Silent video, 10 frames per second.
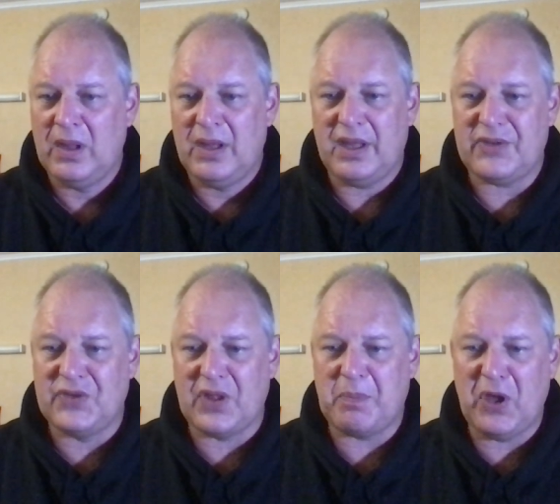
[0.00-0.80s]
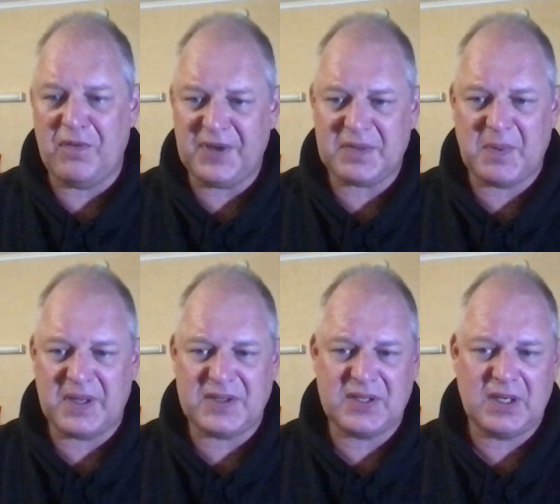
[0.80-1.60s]
It's not perfect,
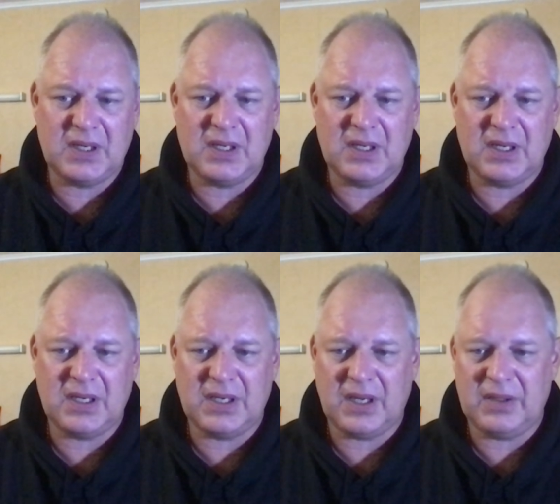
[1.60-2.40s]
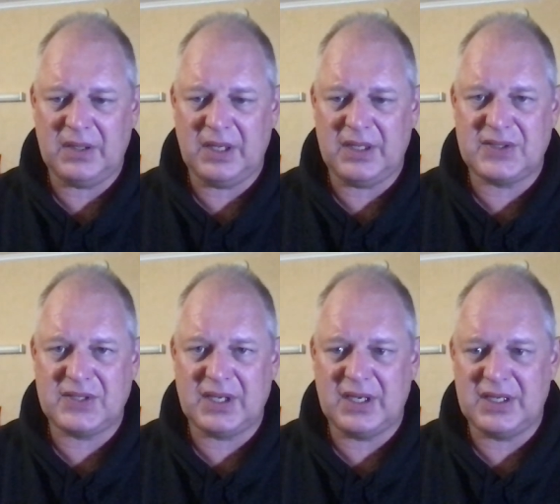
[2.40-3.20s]
but
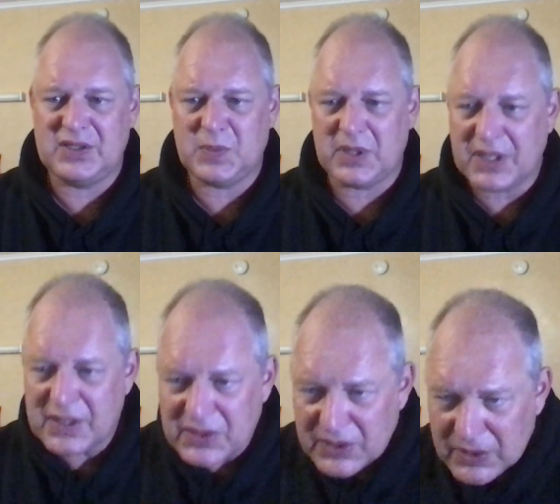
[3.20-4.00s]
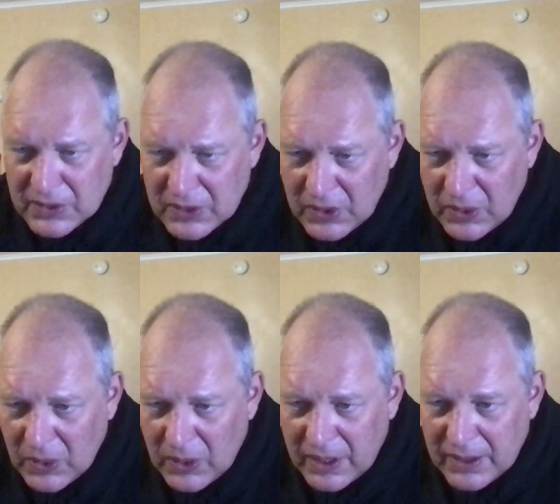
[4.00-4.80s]
it is what it is.
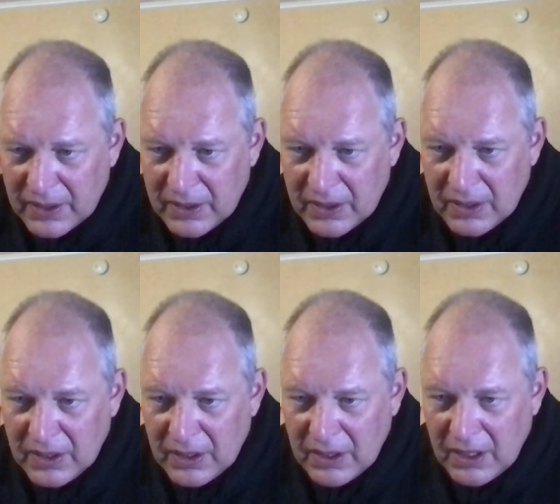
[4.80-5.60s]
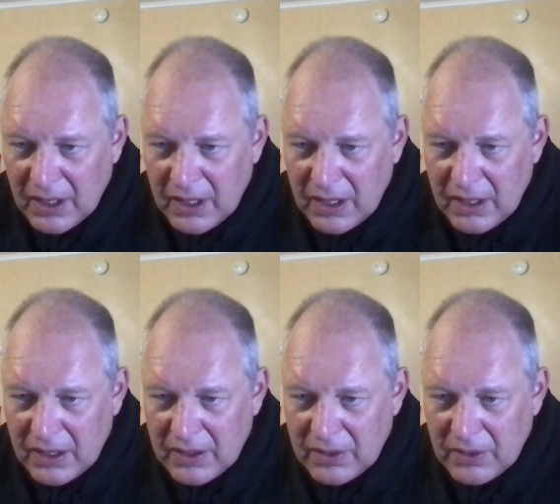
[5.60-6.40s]
All right.